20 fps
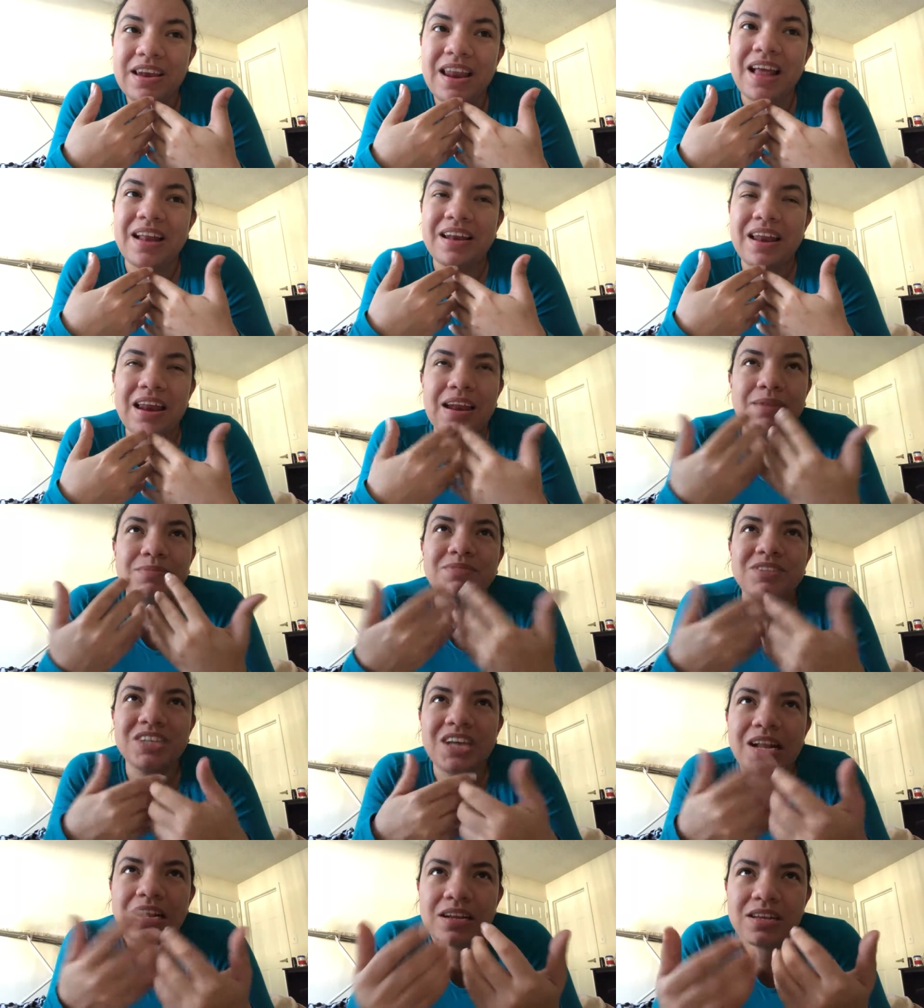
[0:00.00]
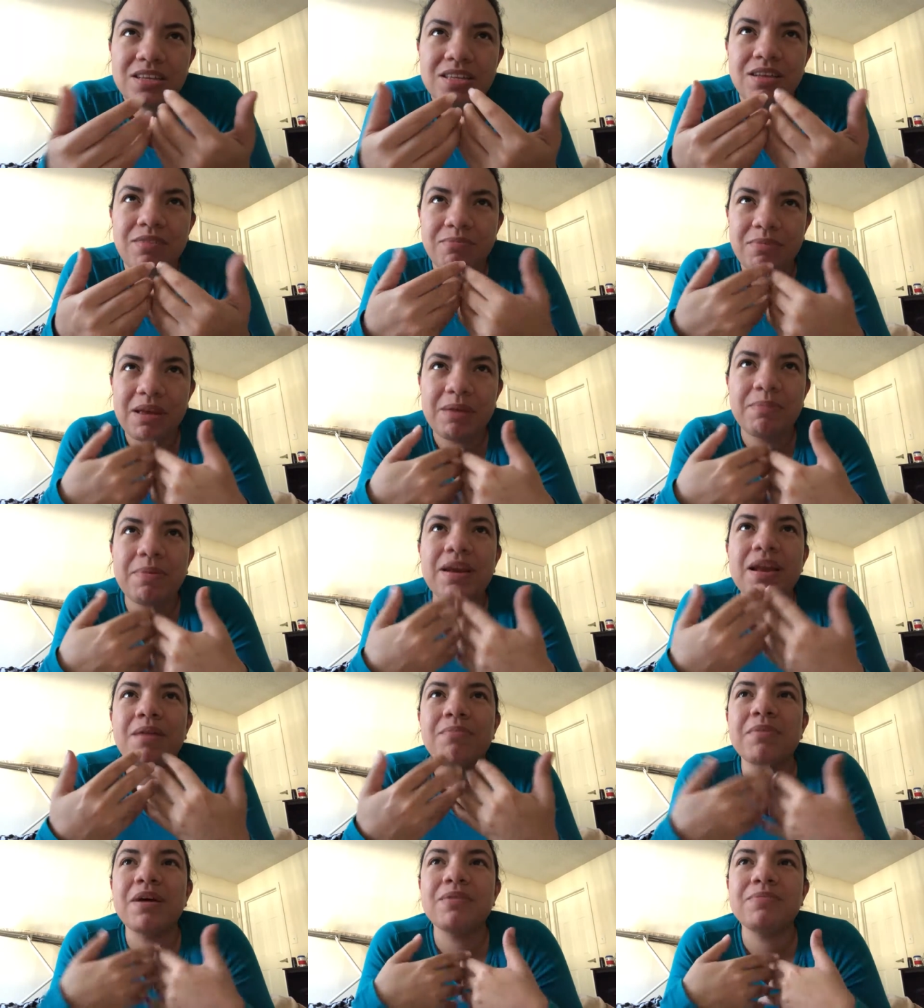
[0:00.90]
Not that I'm jealous of me,
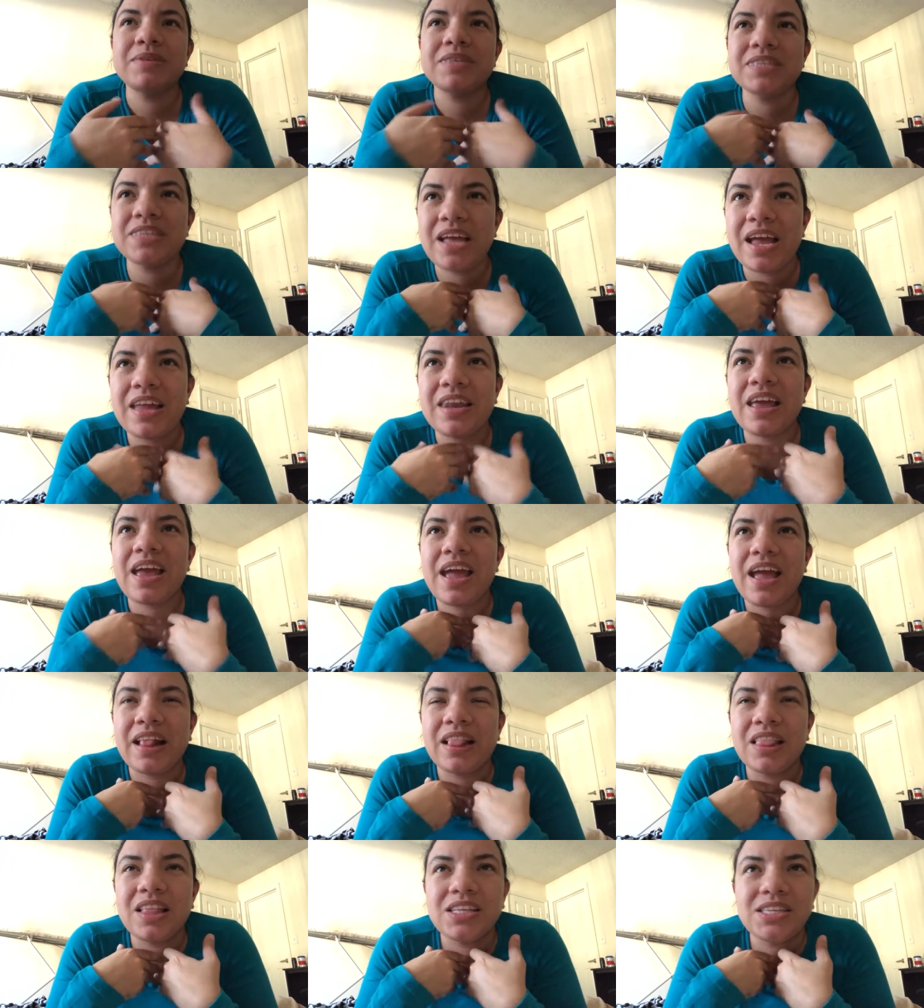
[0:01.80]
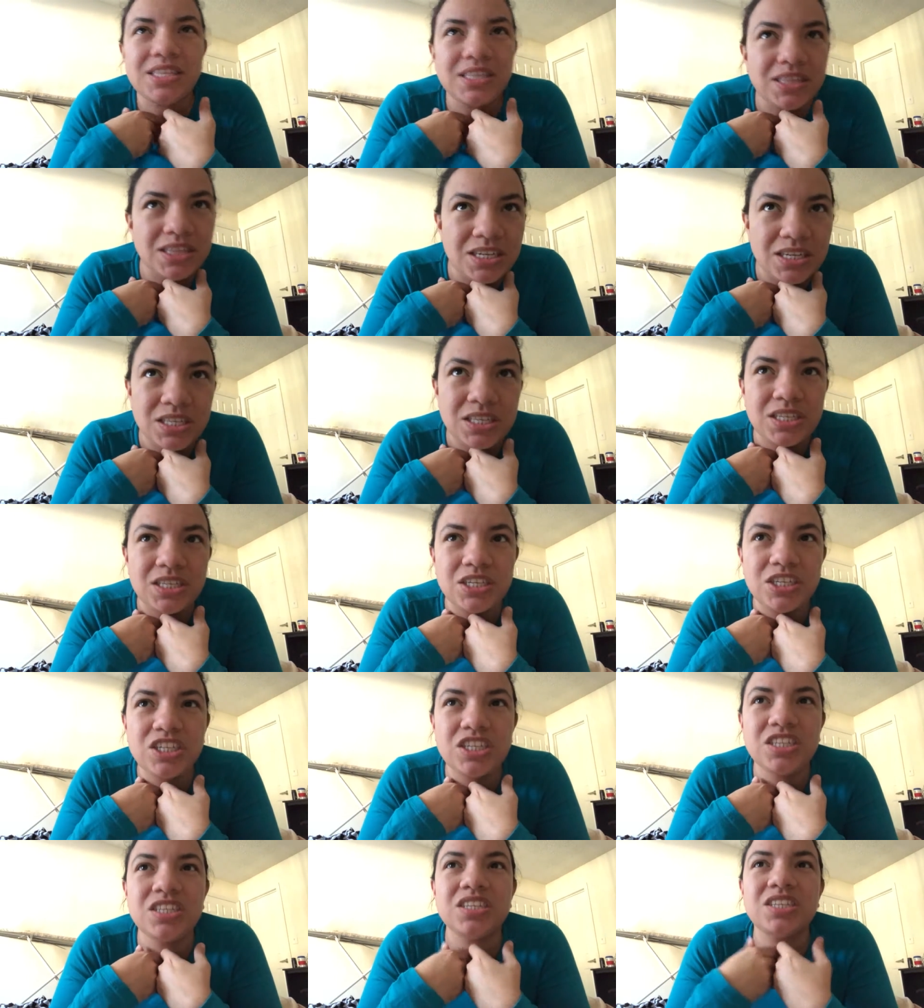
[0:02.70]
but I'm upset at the
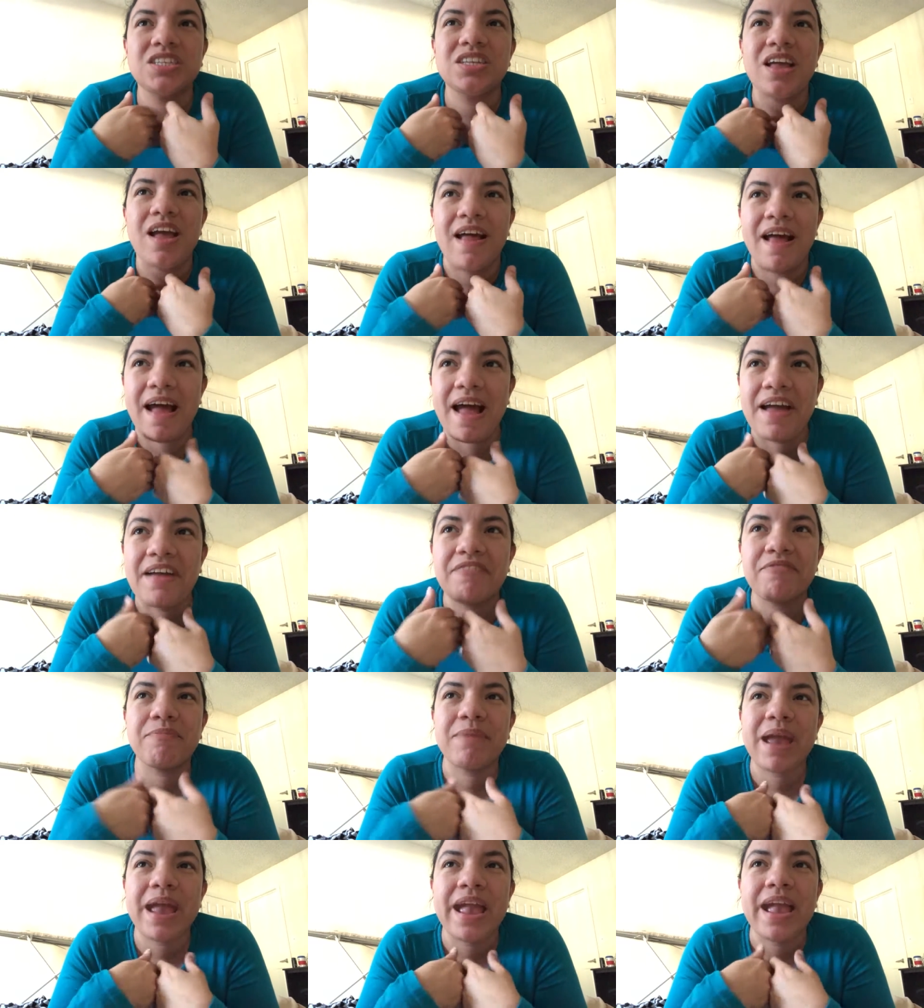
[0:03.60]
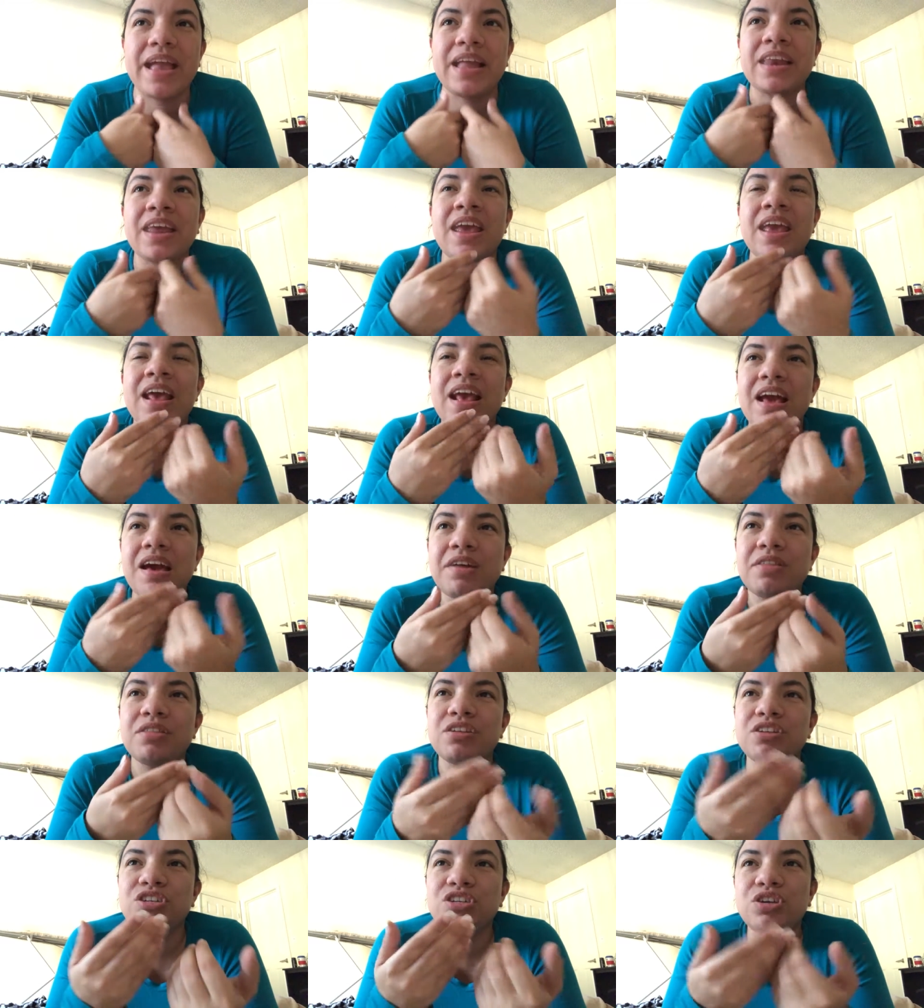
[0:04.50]
decisions that I've made
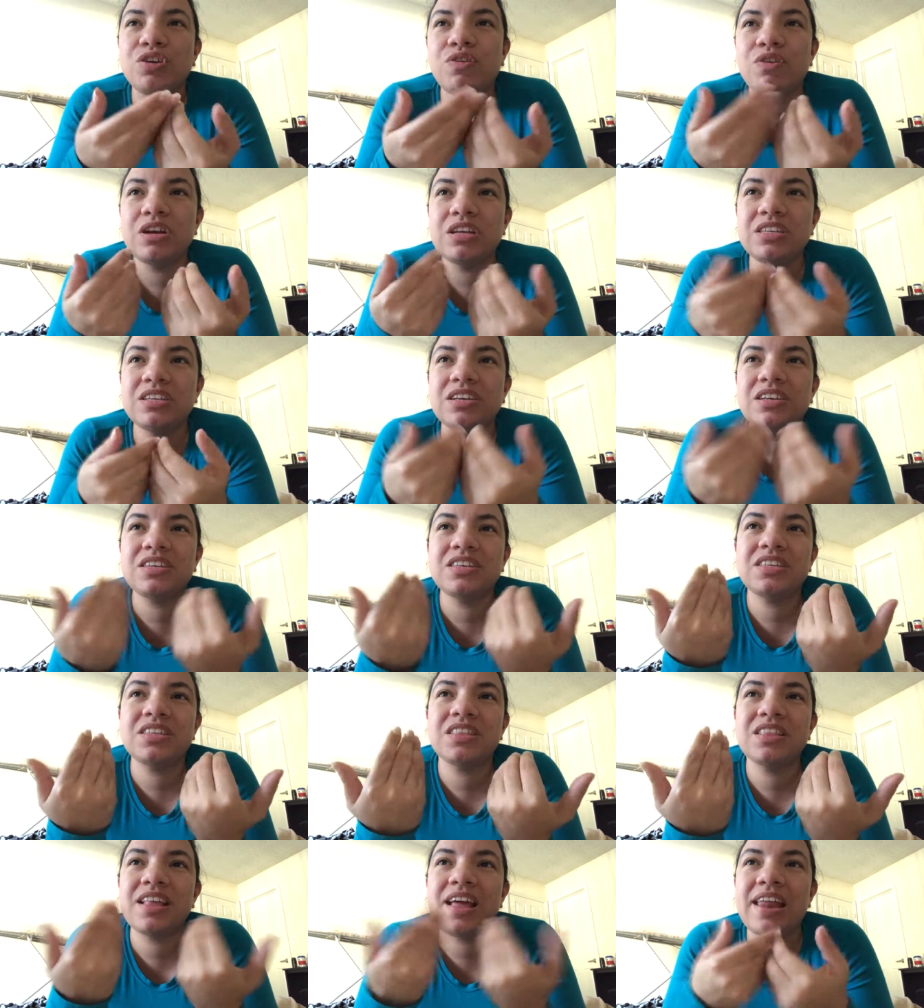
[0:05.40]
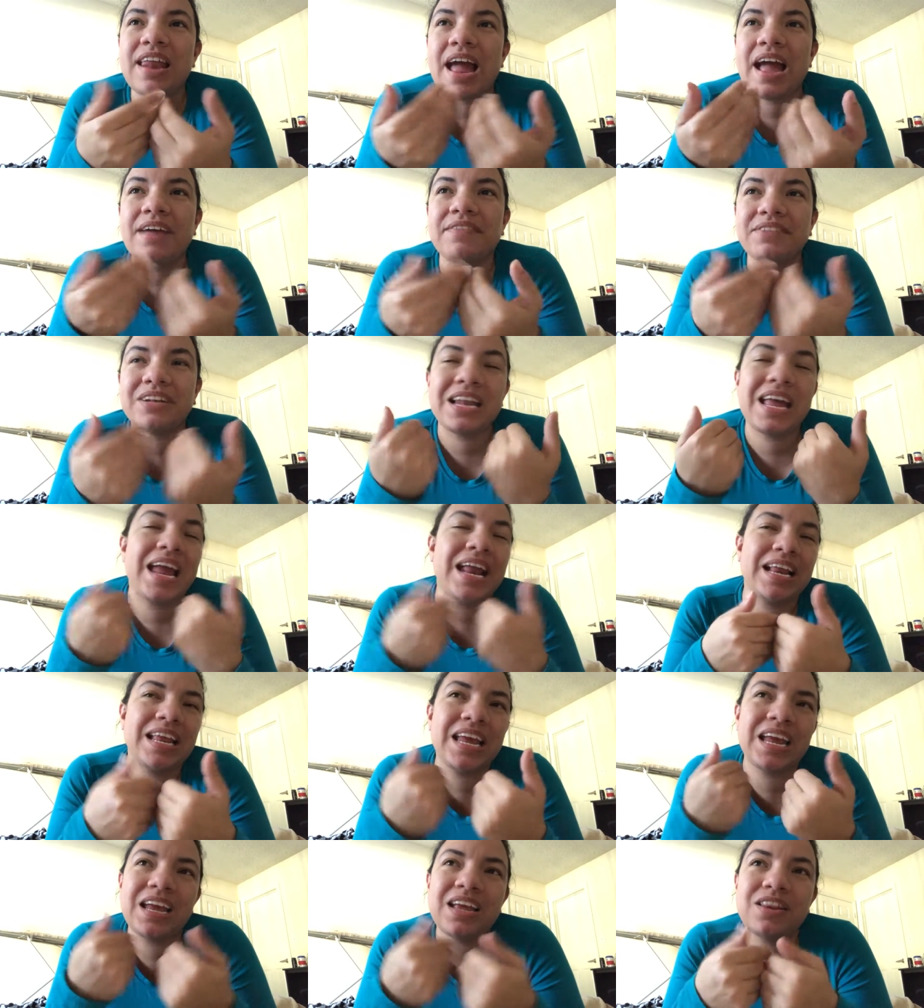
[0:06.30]
and the choices that I've
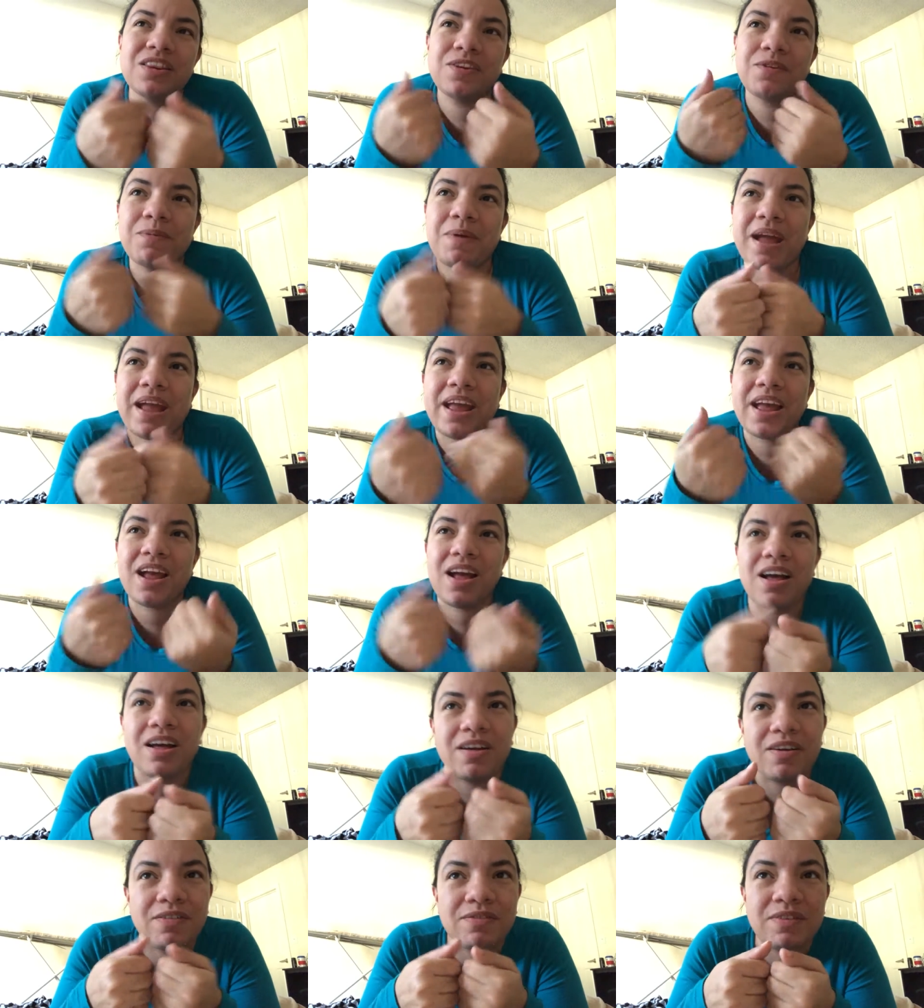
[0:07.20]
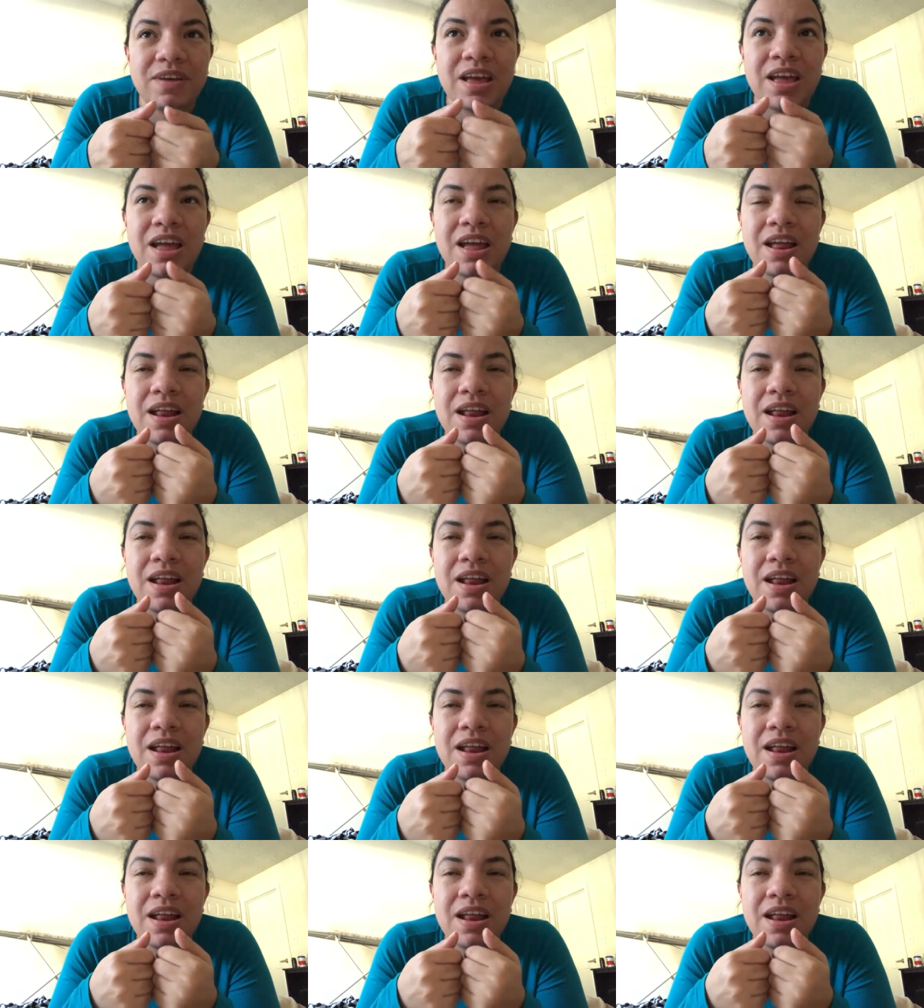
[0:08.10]
let get in the way of